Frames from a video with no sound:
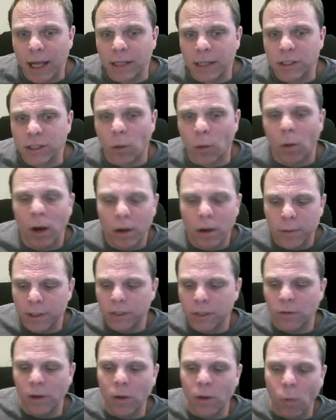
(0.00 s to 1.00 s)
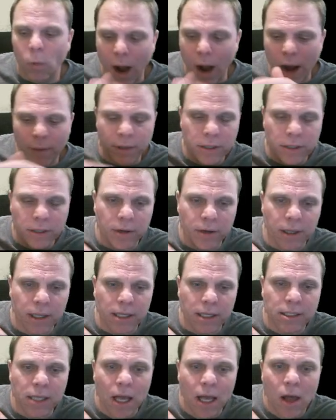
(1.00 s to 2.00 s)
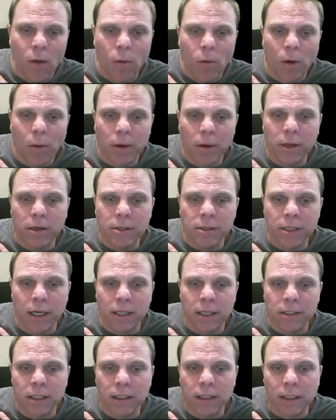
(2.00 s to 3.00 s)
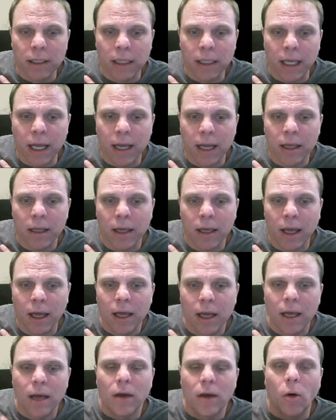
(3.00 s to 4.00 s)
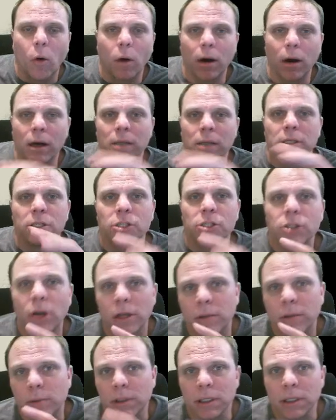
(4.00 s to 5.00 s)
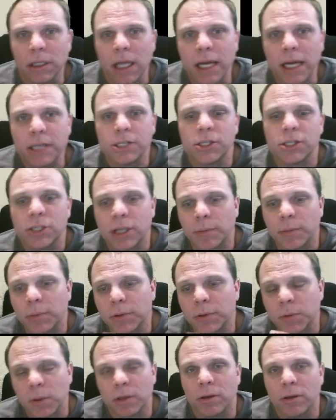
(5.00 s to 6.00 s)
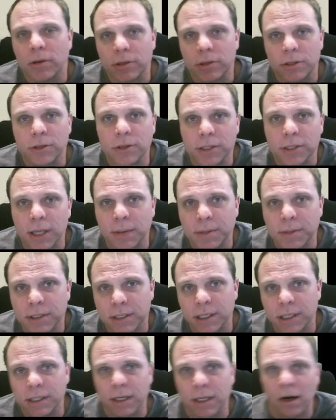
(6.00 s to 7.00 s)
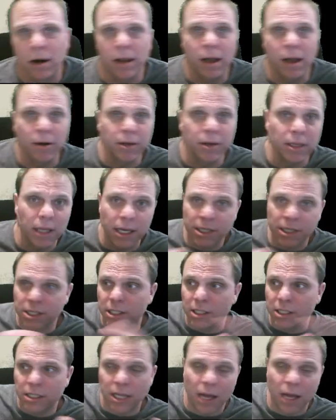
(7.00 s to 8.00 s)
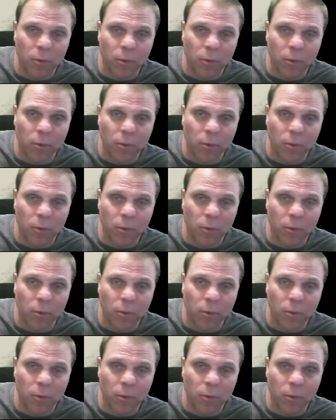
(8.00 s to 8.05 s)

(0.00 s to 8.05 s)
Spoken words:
And so what are we doing? Why are we doing this? Well, we're using it to link or to show the relationship between those two substances in our calculations.